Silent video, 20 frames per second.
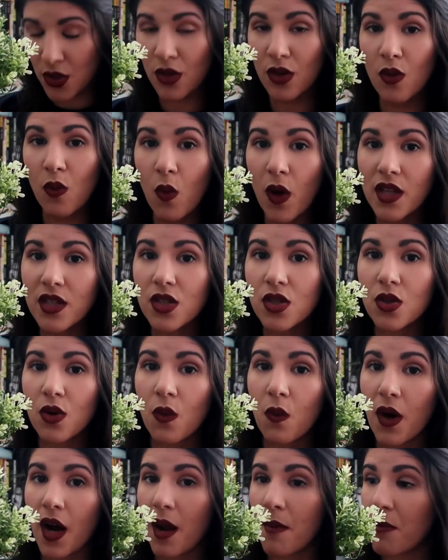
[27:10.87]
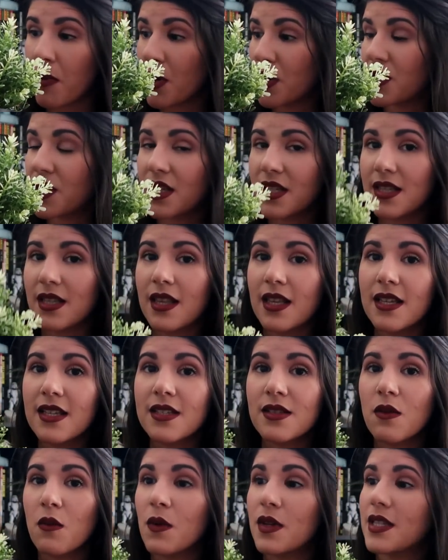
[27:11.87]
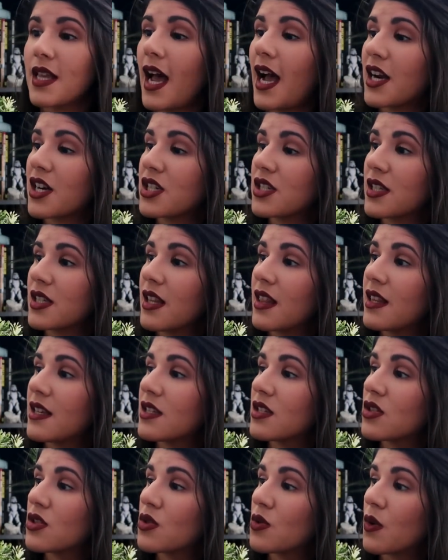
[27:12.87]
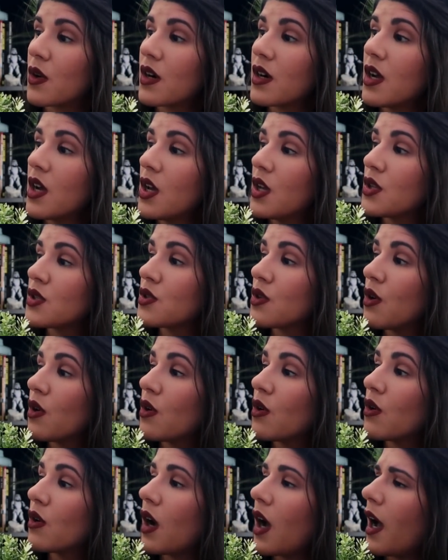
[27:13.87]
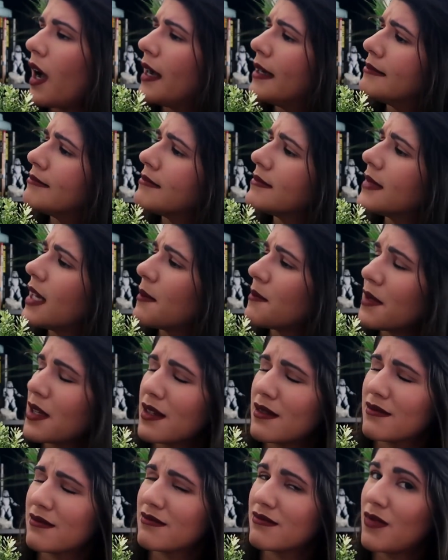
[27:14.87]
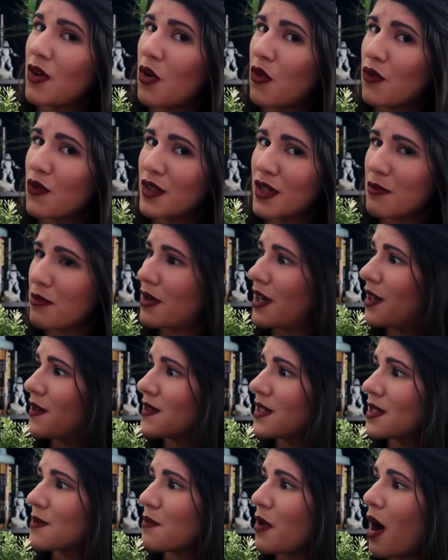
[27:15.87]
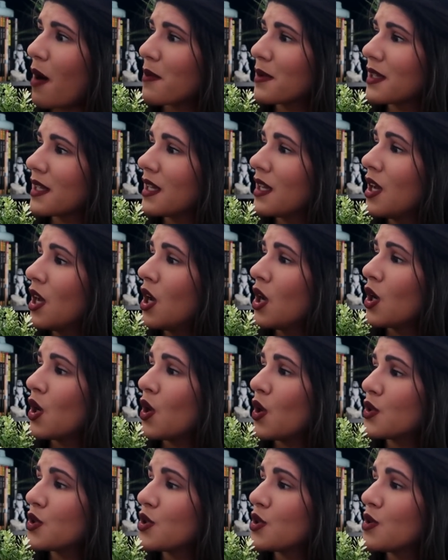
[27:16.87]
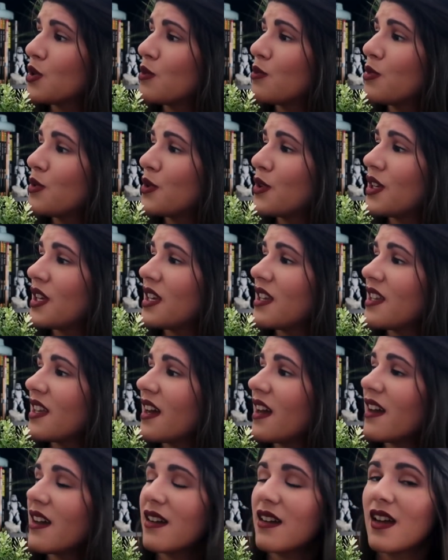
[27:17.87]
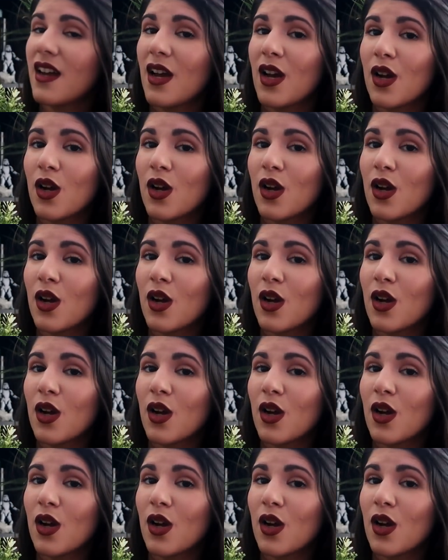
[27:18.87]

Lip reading: So the one store where I purchased this was actually this store. So I'm gonna hopefully pronounce this properly, Kotobukiya,